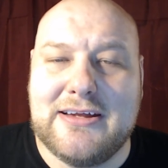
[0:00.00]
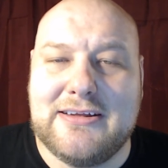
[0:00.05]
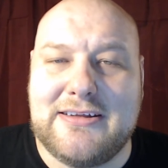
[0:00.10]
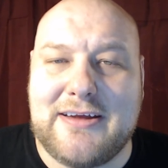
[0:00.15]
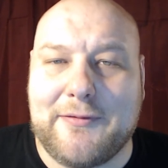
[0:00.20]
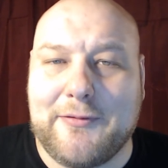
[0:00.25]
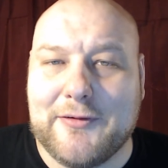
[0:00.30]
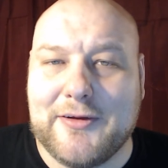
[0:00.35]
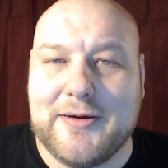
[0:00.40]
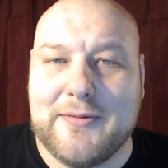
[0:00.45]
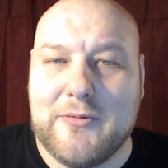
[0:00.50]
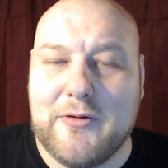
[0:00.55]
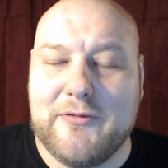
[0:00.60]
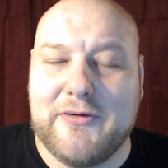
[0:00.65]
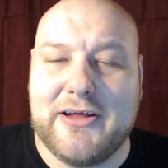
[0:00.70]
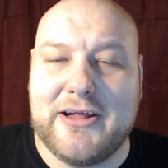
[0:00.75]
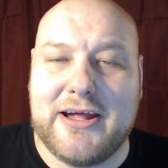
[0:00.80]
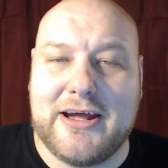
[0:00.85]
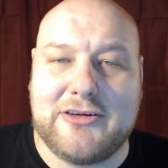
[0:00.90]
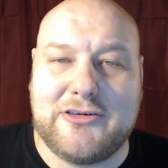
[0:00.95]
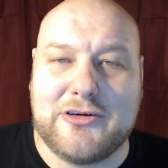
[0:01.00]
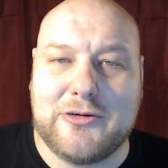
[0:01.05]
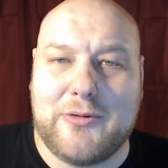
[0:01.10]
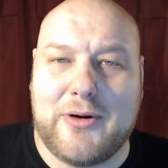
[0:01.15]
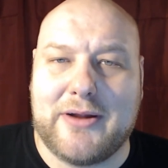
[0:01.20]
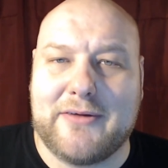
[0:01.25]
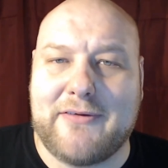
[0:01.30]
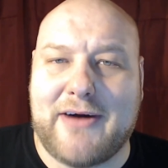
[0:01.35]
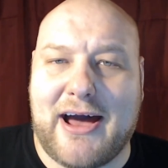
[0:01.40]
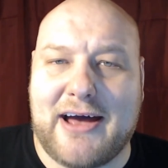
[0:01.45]
Definitely a movie that should have
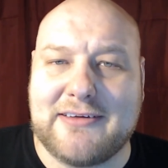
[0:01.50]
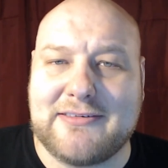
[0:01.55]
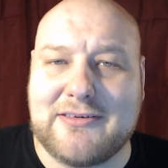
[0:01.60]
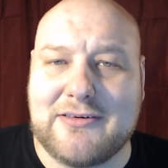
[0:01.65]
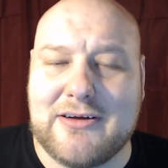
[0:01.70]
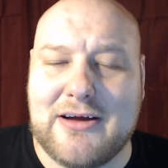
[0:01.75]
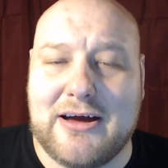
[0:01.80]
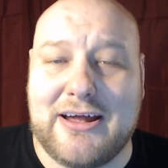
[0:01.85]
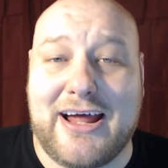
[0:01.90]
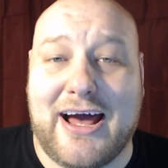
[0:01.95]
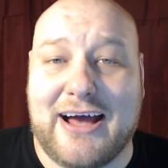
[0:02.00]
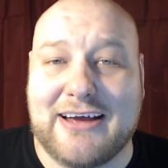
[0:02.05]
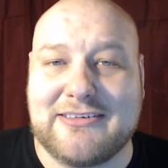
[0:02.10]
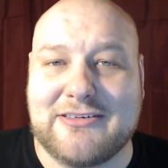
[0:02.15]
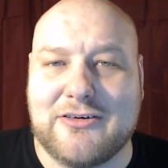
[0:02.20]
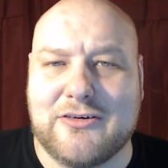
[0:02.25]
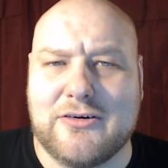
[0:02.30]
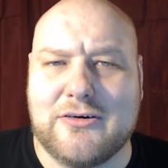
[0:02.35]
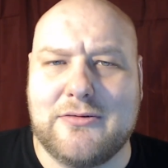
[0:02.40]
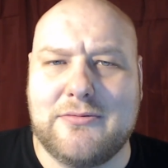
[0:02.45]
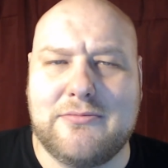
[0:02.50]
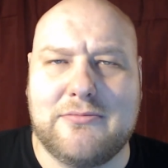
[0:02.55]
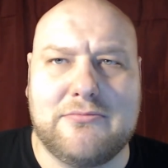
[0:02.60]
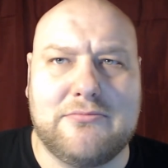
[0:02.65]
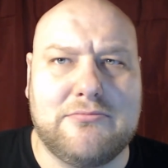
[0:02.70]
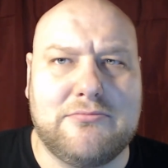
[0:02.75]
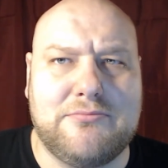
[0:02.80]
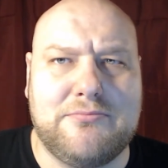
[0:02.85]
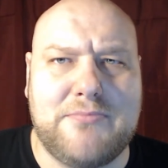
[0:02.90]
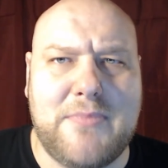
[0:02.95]
won an Oscar.
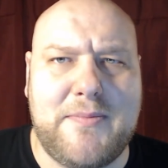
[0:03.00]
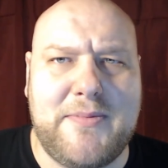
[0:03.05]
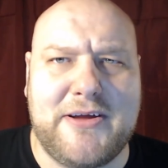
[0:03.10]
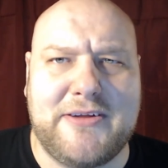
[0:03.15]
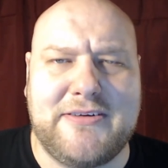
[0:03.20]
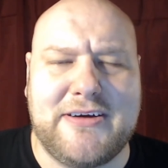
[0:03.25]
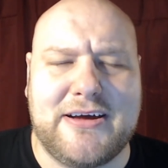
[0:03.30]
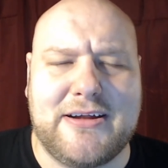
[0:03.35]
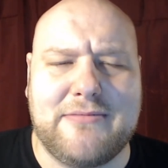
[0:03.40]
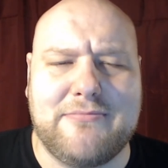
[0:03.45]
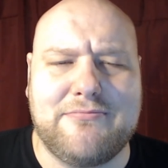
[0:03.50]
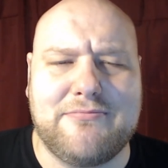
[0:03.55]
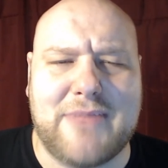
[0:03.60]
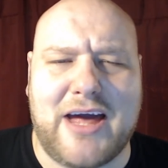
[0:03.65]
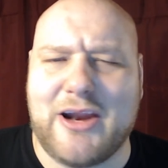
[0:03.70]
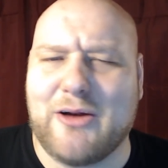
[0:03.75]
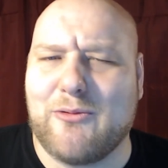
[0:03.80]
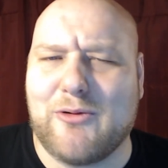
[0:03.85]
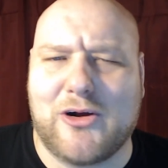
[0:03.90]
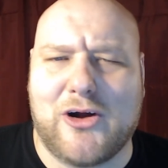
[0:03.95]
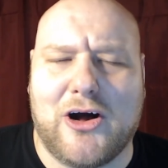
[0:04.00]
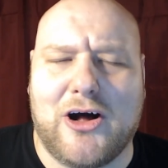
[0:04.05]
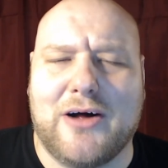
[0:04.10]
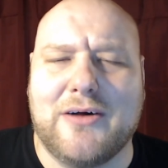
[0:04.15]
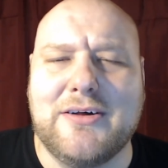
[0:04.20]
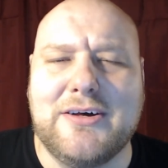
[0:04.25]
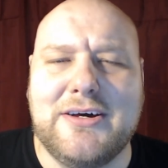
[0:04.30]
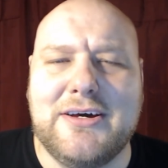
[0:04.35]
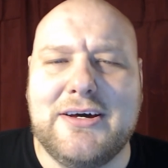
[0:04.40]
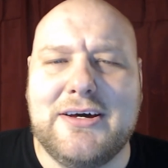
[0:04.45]
Maybe it did. I don't recall.